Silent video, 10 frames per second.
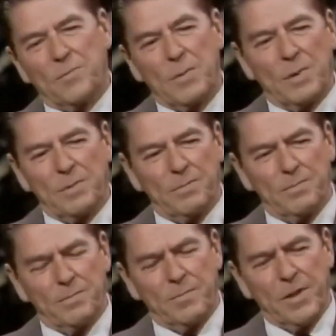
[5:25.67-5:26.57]
from a
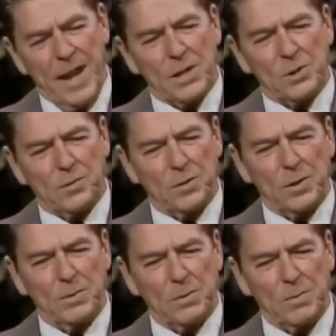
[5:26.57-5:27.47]
financial
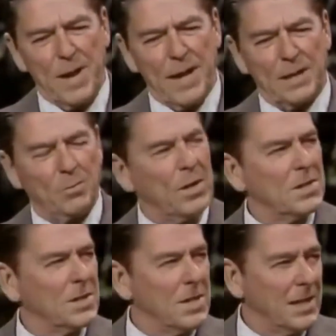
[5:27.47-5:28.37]
firm that was back at the
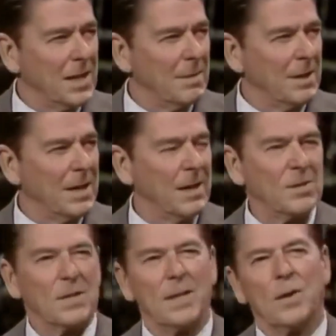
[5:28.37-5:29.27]
President's Economic
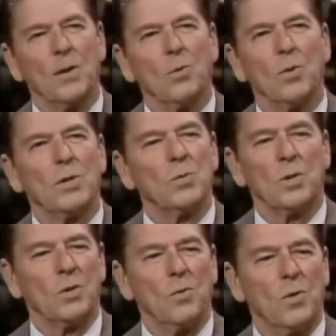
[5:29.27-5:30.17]
Council, and her words
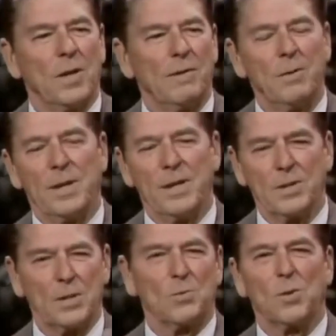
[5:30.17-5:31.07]
weren't quoted. Everybody
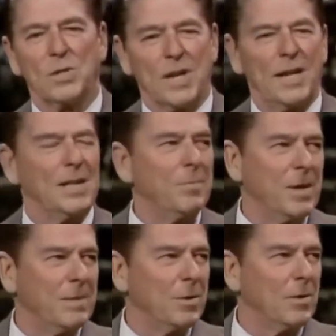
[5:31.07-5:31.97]
else's words got in the
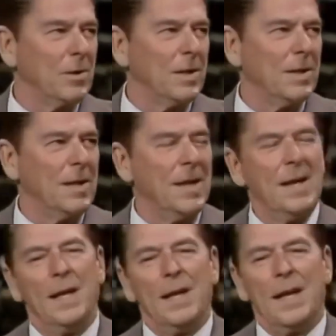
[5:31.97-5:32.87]
paper, all the
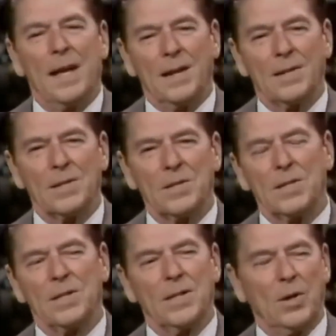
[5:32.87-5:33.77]
Hellers
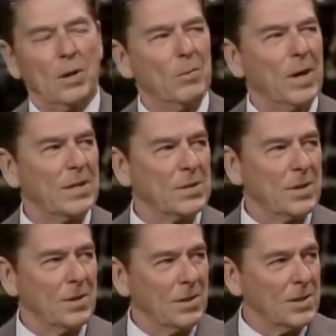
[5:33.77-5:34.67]
and the Galbraiths
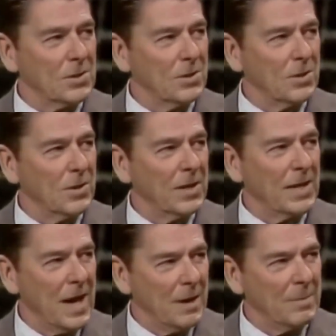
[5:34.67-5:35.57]
and all the so-called
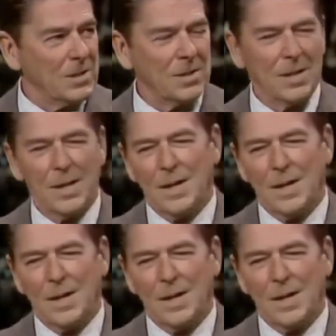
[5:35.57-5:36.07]
economists.